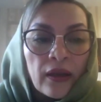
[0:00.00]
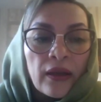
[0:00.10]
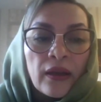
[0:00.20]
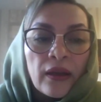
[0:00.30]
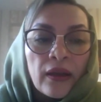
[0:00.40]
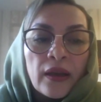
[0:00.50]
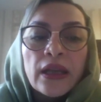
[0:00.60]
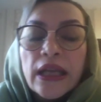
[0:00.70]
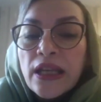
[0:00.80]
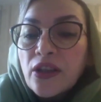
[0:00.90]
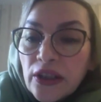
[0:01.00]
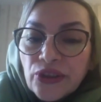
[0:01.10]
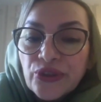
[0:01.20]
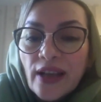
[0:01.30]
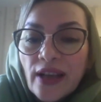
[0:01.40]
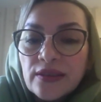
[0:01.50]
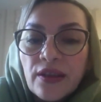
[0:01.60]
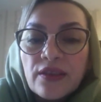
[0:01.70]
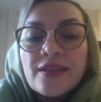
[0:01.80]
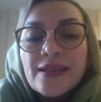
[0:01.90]
In contrast, this
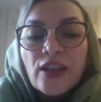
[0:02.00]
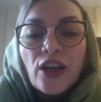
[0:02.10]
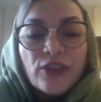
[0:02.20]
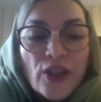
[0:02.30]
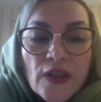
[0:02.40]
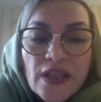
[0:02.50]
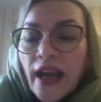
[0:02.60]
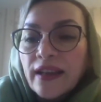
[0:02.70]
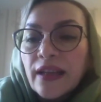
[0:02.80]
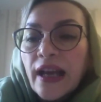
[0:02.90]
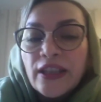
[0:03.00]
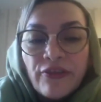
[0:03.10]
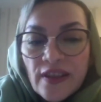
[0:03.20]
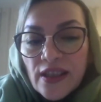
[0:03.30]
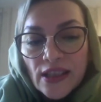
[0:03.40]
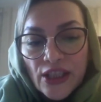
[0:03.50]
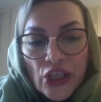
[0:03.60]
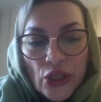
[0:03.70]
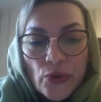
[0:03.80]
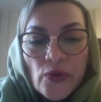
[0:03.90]
lack of contact and physical
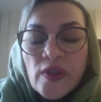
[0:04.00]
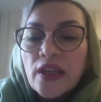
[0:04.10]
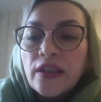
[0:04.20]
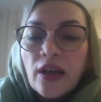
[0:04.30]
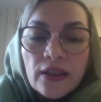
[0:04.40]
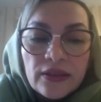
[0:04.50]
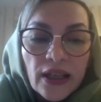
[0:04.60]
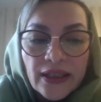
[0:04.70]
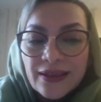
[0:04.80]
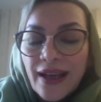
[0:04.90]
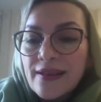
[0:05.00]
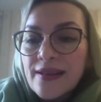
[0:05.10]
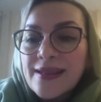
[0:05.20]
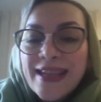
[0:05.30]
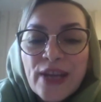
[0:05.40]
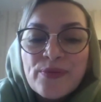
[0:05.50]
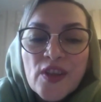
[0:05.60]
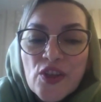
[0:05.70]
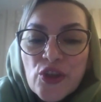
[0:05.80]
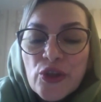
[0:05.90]
cues in online classes tempts
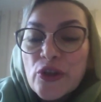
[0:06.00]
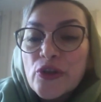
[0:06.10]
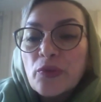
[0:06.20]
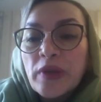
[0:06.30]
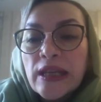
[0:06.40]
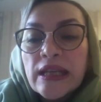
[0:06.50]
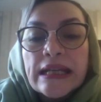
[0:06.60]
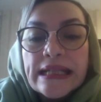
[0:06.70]
students to be